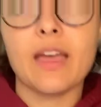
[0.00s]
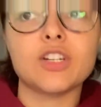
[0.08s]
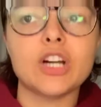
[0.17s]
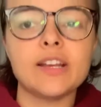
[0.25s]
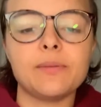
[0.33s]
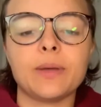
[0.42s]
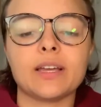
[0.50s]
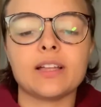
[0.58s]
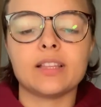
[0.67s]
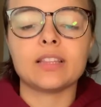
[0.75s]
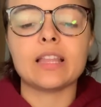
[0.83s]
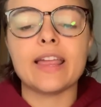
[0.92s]
tried to pick a
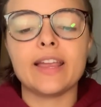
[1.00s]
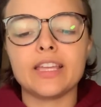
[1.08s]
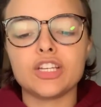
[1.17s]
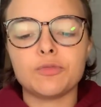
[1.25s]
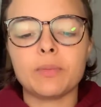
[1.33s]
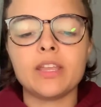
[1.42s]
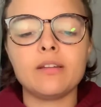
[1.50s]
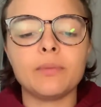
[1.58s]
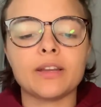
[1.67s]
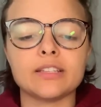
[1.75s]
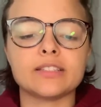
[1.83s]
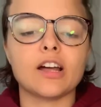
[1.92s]
light-ish pin, but
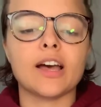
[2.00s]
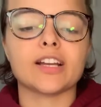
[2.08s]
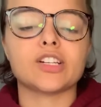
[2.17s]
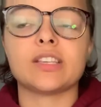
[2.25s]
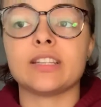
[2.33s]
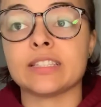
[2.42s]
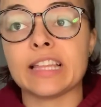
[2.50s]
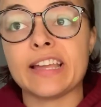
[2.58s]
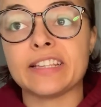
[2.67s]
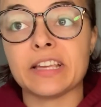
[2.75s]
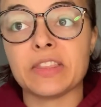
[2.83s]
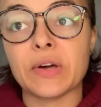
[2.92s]
it's not actually as light as
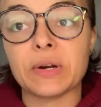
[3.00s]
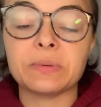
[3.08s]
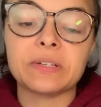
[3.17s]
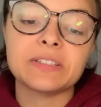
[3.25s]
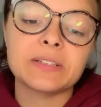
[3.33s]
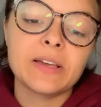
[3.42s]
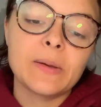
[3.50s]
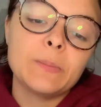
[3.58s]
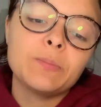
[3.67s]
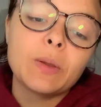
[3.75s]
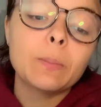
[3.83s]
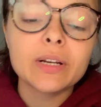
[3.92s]
I thought it was.
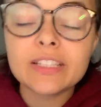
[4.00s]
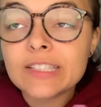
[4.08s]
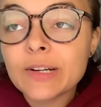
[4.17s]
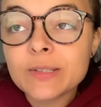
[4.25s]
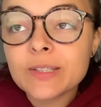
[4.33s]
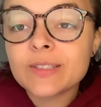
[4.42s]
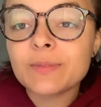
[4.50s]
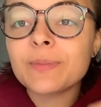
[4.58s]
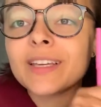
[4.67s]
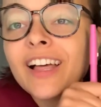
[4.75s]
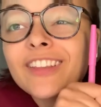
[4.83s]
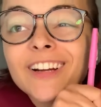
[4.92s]
But it's an Oso oh so simply
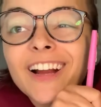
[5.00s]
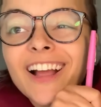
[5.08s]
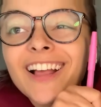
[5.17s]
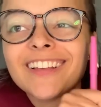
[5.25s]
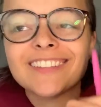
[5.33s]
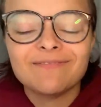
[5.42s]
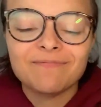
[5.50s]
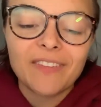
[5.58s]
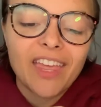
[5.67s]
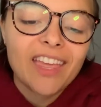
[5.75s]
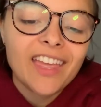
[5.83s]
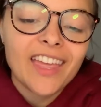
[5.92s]
color.
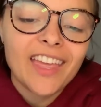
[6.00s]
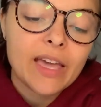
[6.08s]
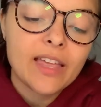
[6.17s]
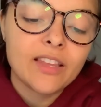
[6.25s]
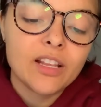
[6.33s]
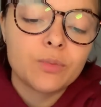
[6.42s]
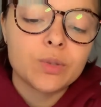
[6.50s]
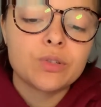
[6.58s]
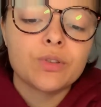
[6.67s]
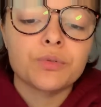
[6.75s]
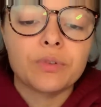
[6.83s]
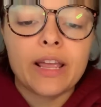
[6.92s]
And then we'll do the
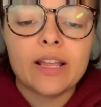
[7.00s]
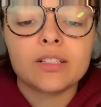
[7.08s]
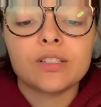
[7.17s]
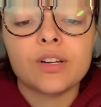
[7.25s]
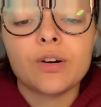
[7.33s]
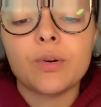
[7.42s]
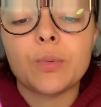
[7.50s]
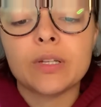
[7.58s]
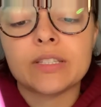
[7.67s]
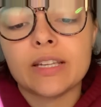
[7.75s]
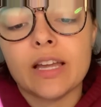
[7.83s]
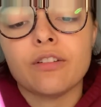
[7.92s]
rate. So once
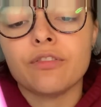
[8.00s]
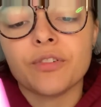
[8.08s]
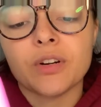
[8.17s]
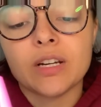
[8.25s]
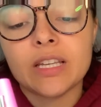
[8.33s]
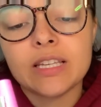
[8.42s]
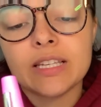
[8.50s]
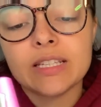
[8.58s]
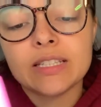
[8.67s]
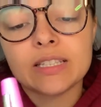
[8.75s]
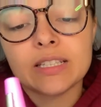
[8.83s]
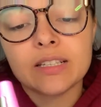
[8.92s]
again, for ease,